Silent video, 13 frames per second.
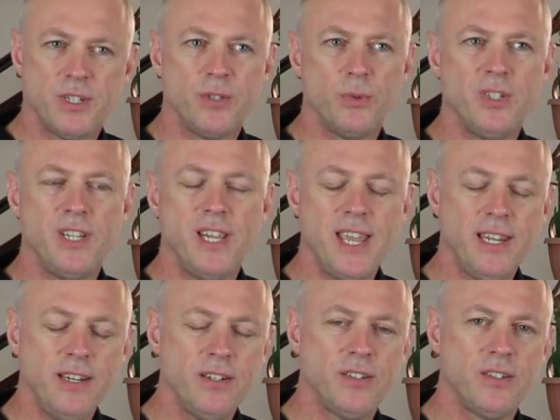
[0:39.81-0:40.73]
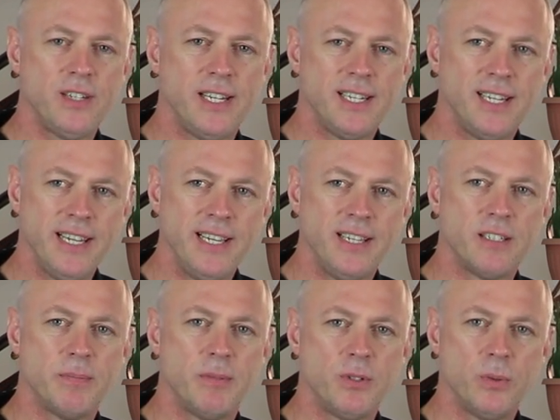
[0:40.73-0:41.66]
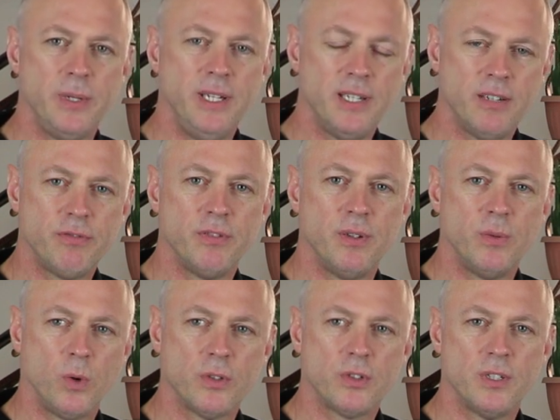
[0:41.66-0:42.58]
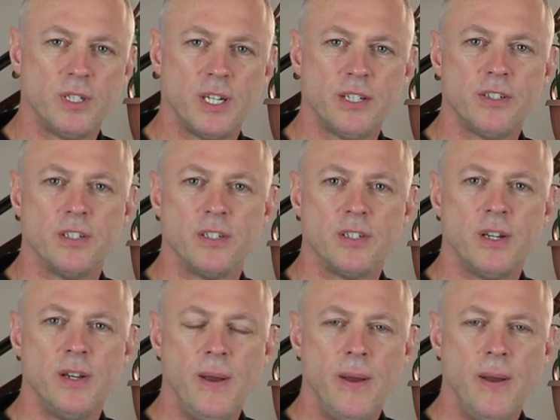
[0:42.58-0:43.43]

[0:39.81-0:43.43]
is we see hints at links between different Watson clusters.